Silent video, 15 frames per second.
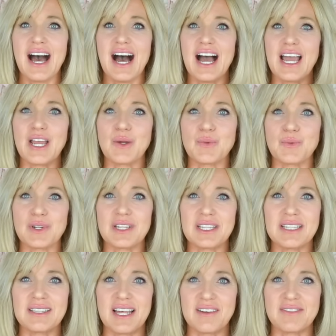I
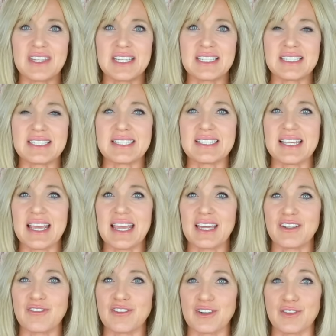really love this,
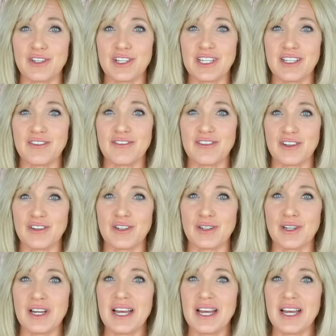and if you're looking for